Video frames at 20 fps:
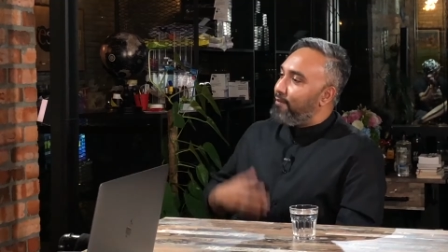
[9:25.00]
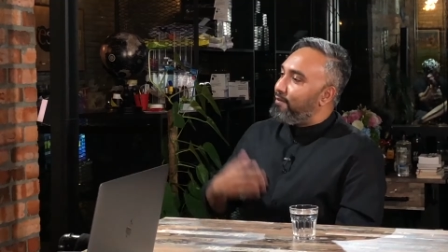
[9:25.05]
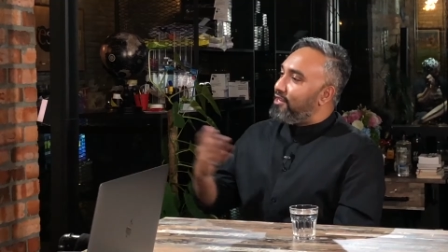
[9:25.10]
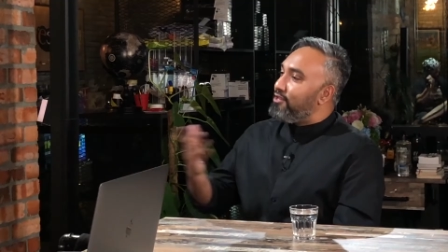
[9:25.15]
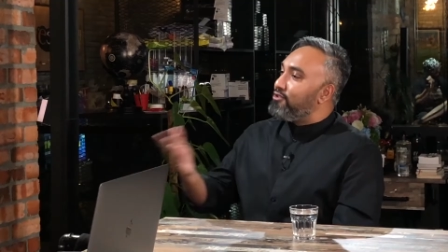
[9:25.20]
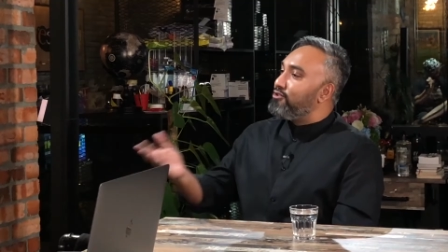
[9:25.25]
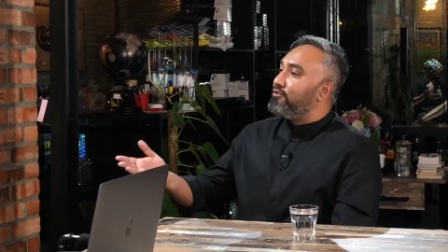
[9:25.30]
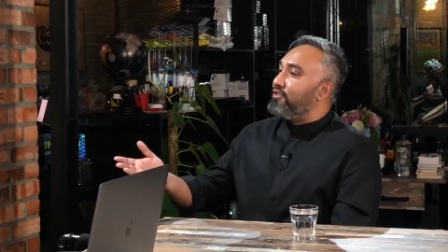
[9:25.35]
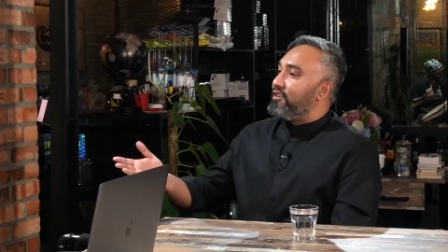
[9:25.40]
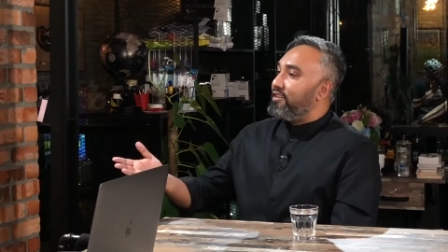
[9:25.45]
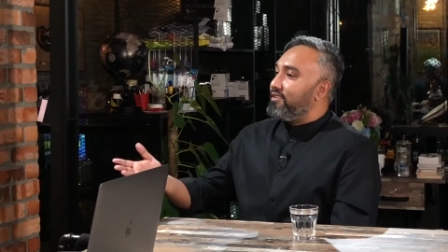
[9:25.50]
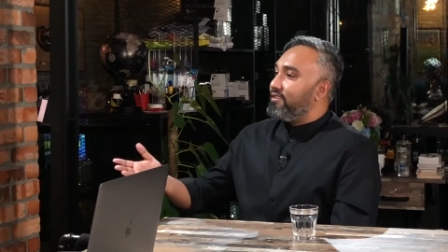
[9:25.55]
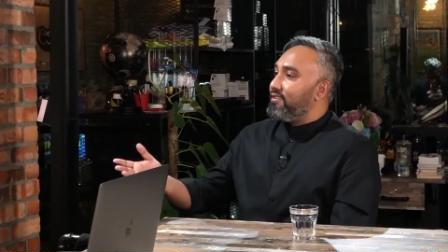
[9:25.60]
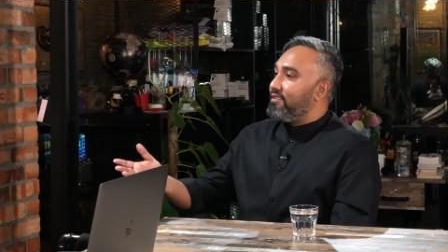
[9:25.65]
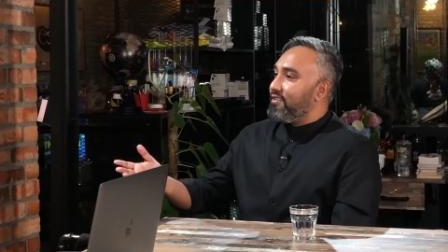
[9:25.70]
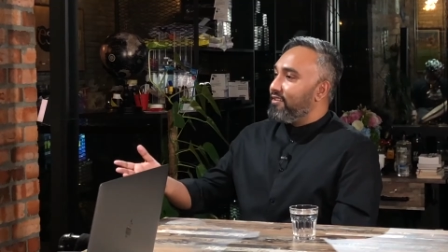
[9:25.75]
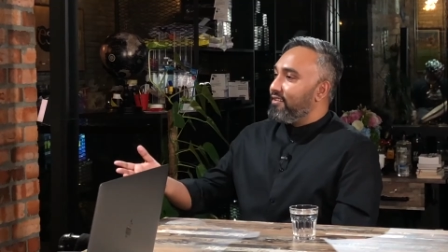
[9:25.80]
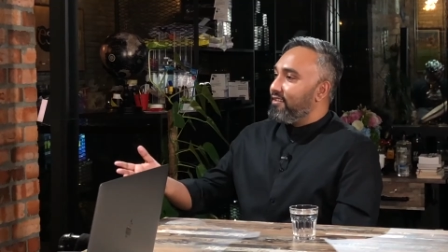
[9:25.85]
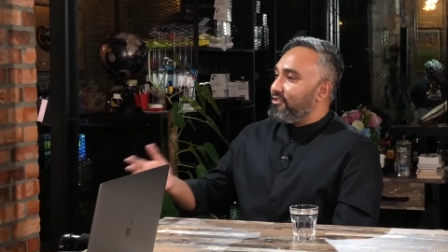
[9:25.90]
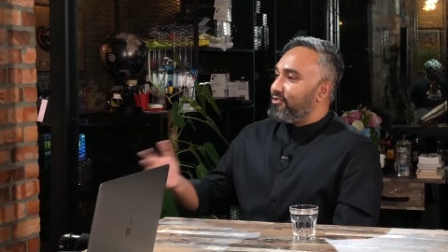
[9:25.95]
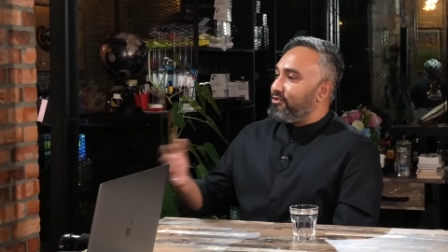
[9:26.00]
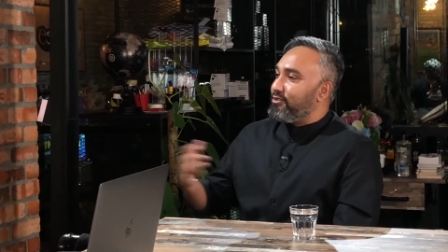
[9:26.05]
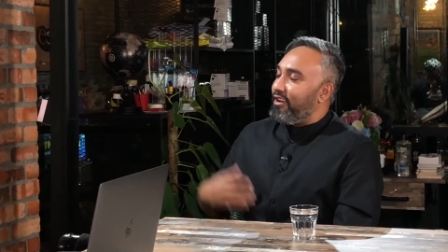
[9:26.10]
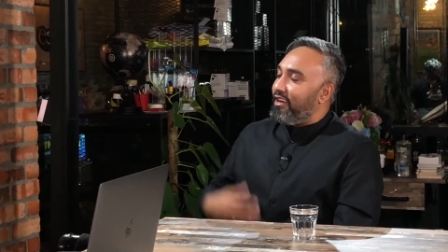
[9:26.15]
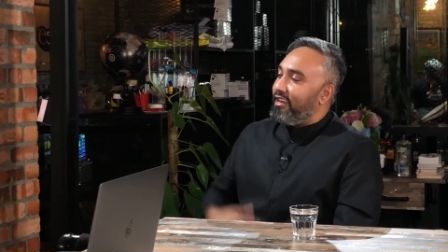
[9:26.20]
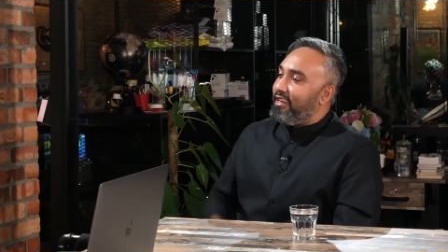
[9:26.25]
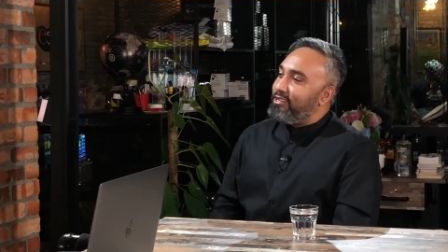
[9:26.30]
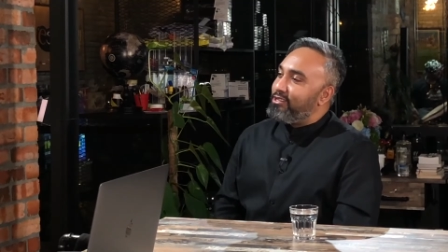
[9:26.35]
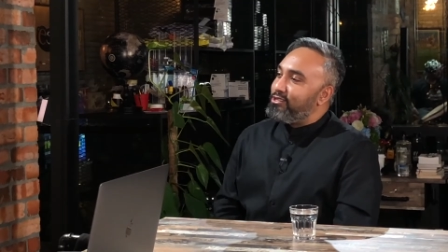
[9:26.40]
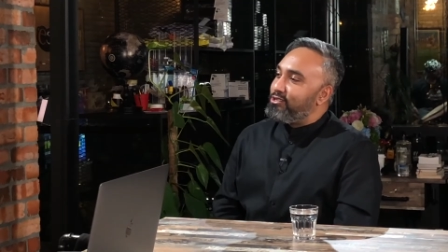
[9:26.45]
I'm an introvert. Okay. So
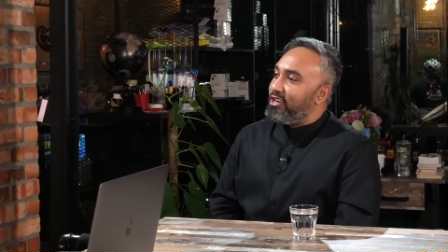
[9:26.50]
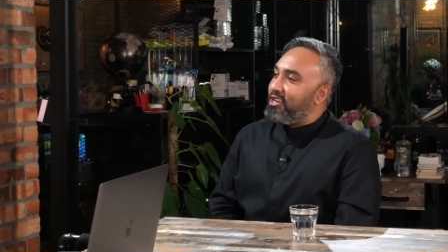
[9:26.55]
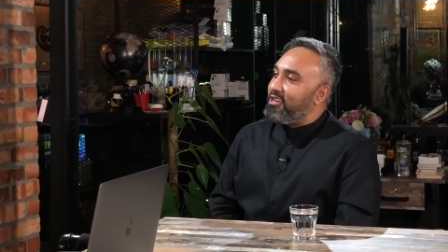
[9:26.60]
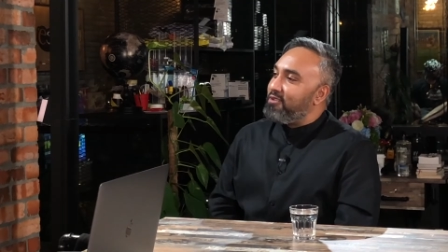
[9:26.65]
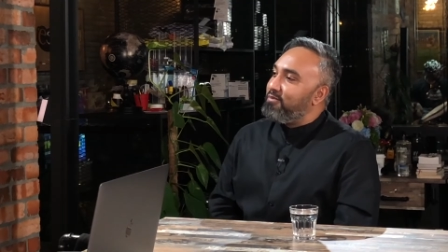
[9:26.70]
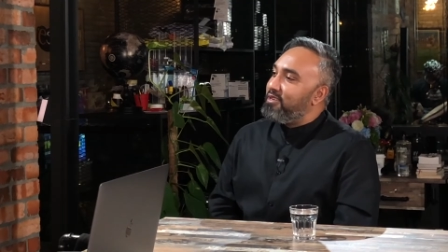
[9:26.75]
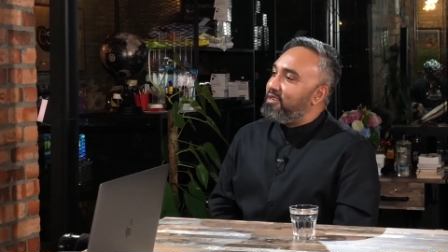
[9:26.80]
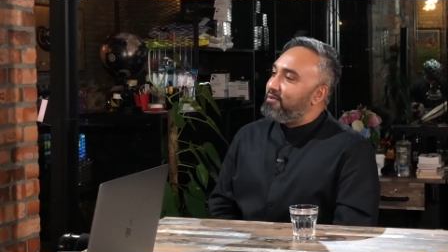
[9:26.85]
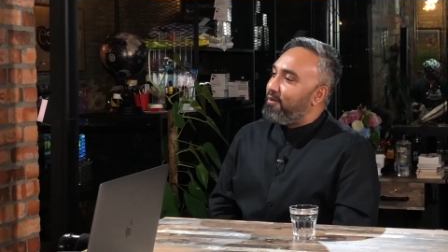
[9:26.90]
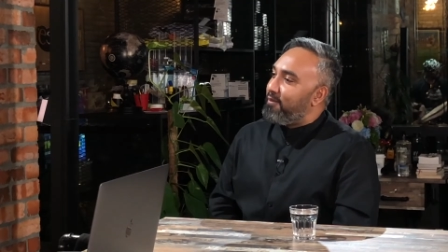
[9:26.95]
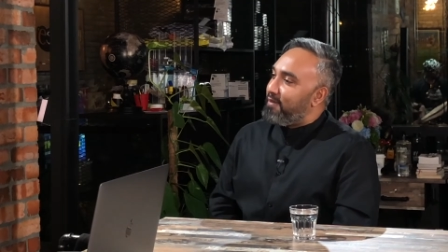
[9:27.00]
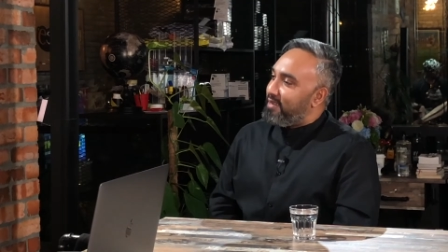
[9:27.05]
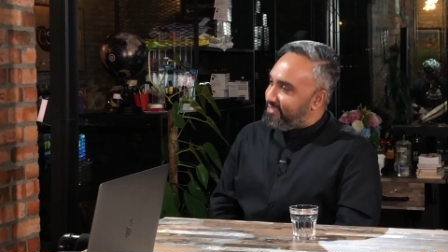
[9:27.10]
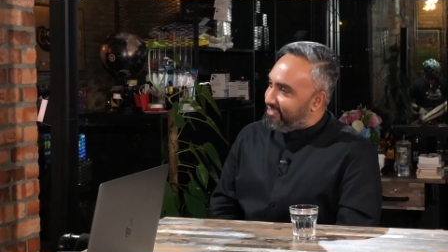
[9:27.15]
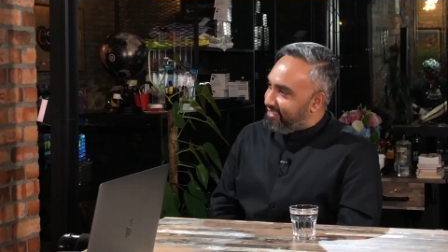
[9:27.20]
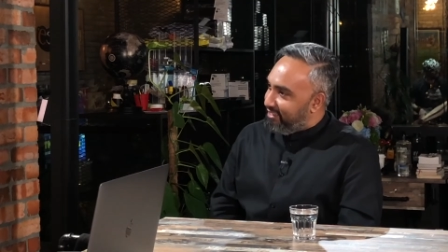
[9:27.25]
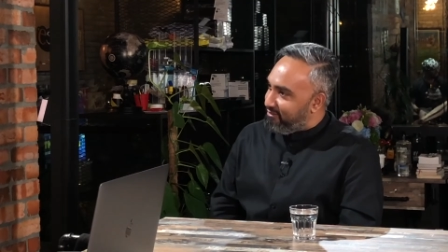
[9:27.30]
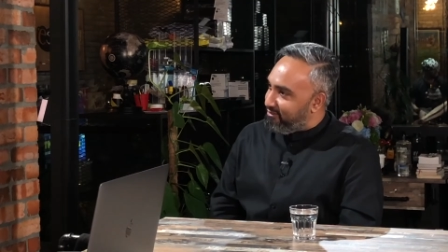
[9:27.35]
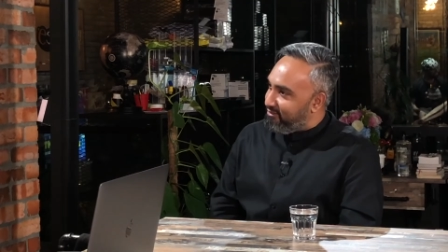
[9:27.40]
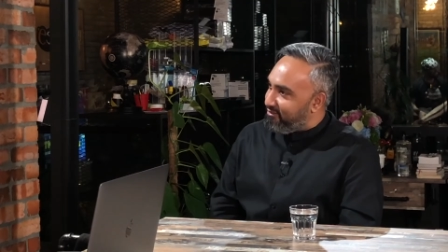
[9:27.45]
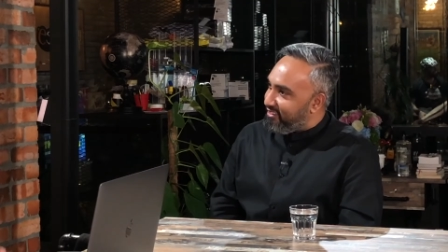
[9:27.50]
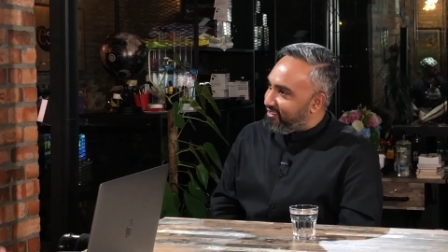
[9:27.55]
I enjoy being by myself.